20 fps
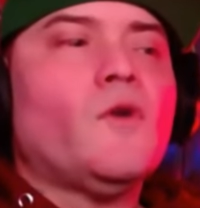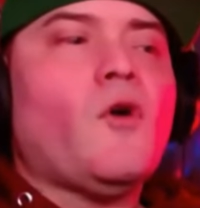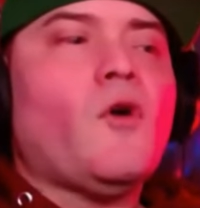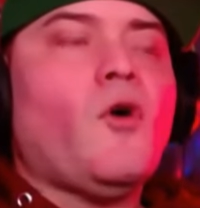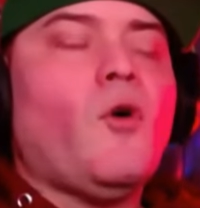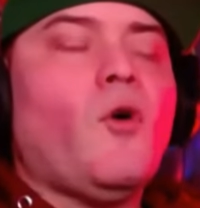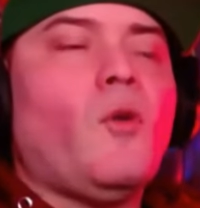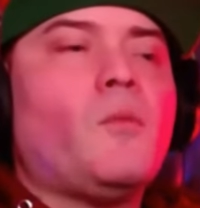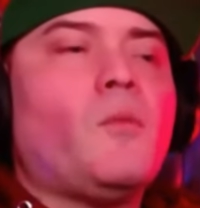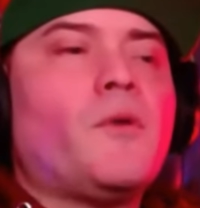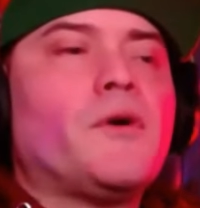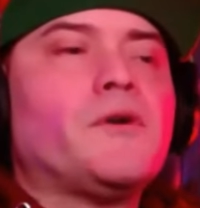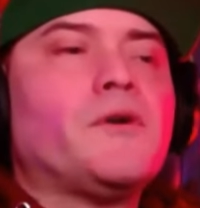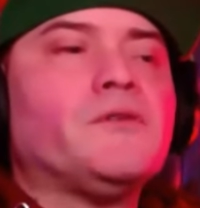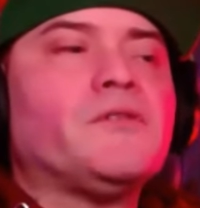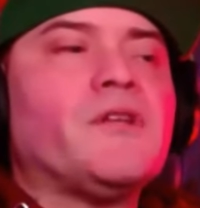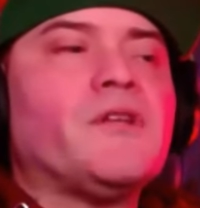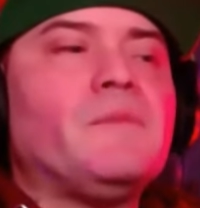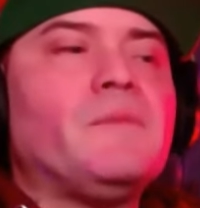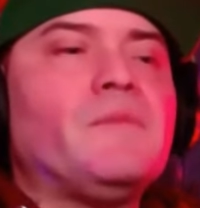
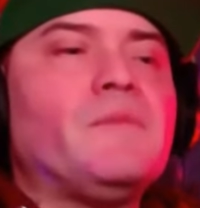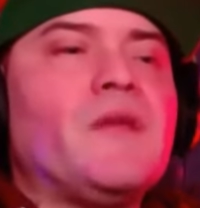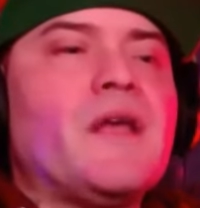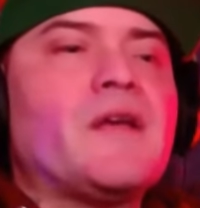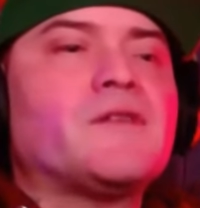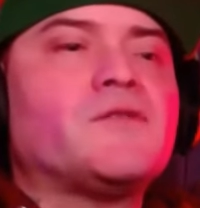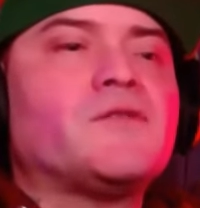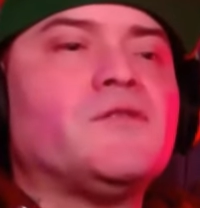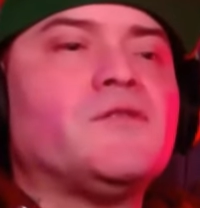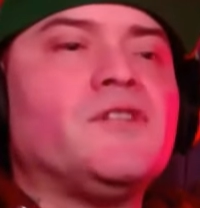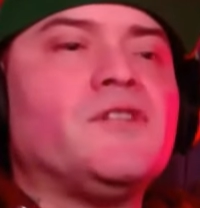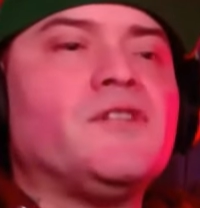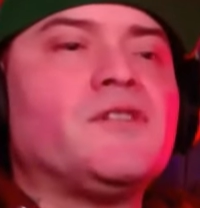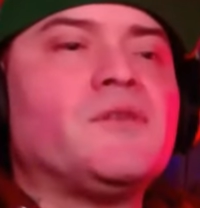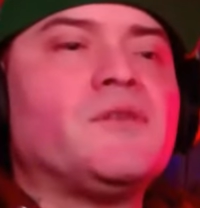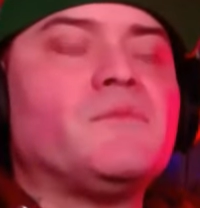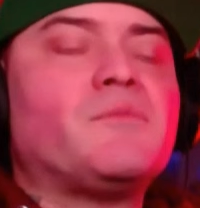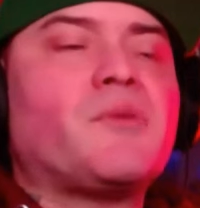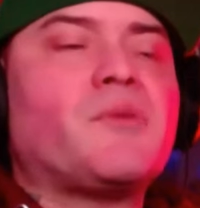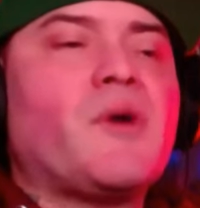Kohlbergers keep the
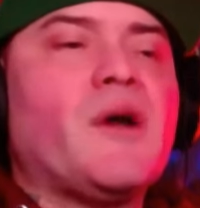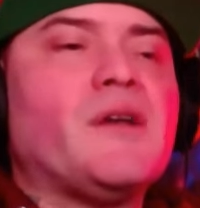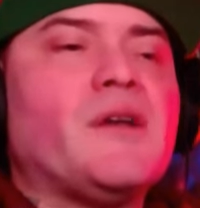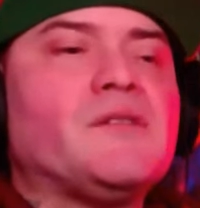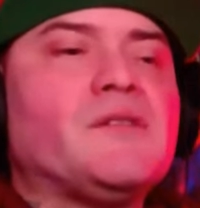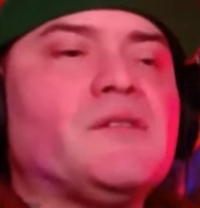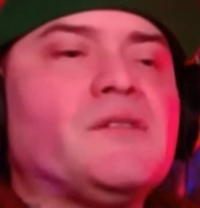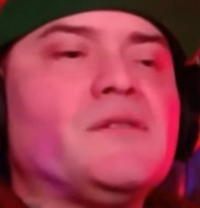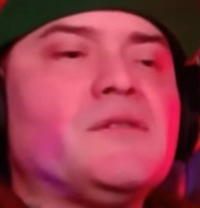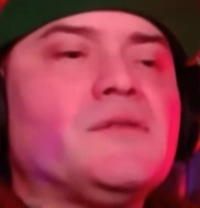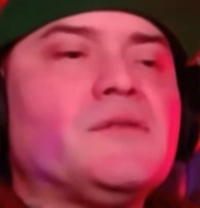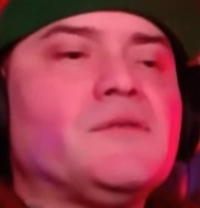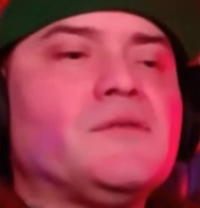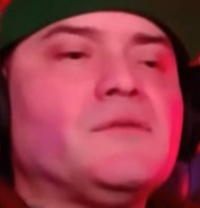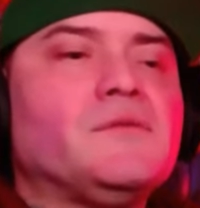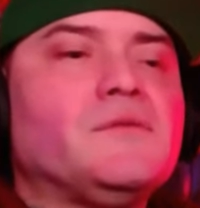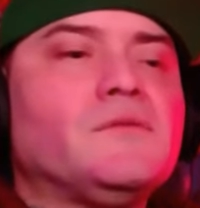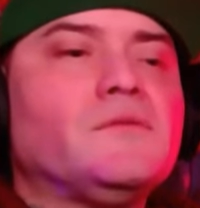extradition process